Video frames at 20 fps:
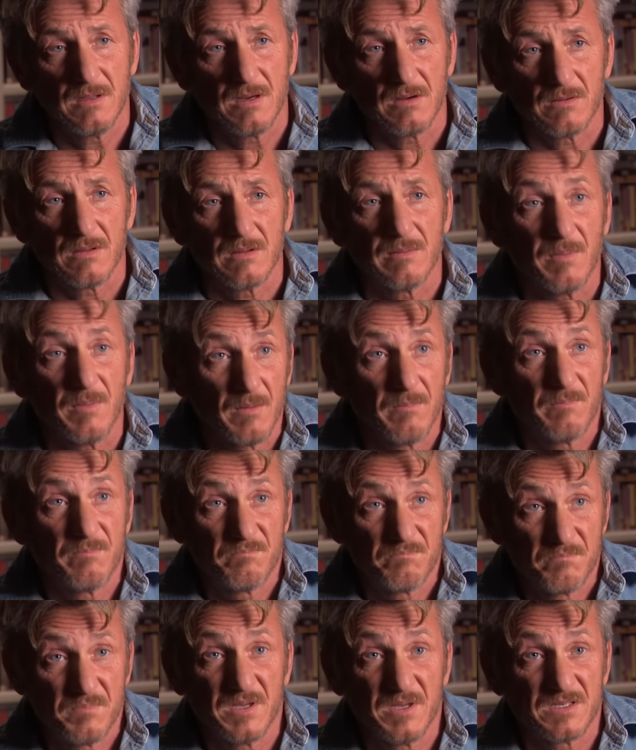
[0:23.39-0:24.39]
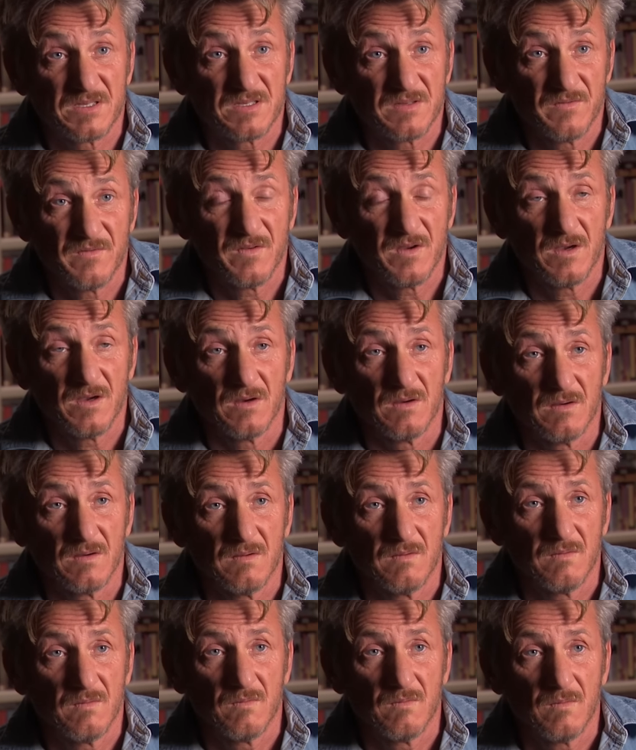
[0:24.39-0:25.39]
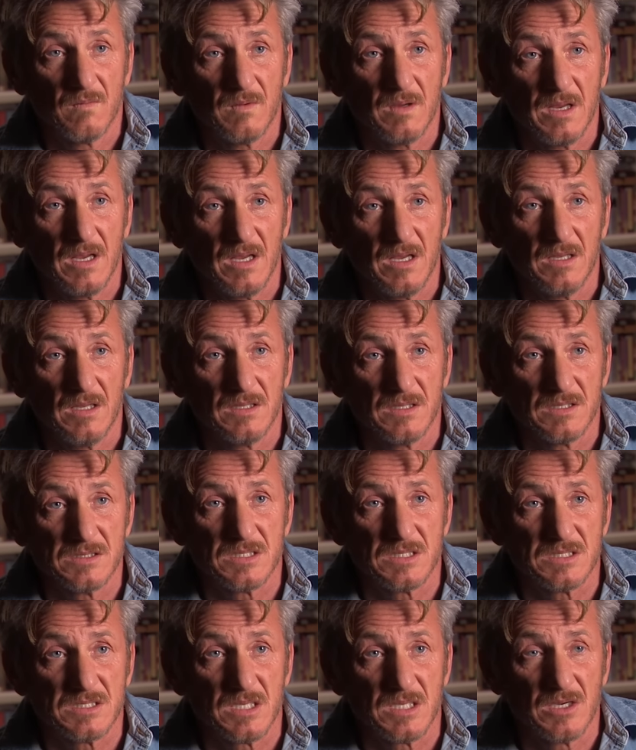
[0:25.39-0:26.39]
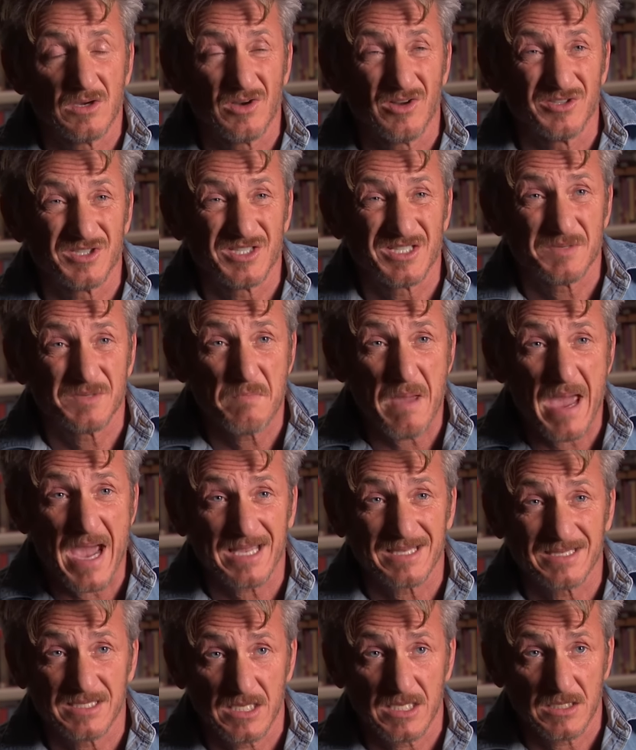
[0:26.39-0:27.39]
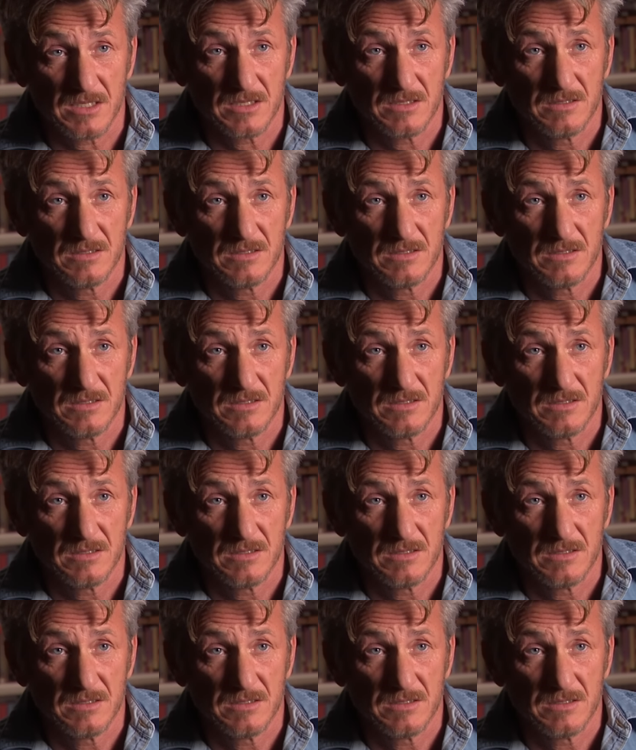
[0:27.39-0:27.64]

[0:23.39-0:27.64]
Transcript: know, a, a bit severe. He does this thing called smacting.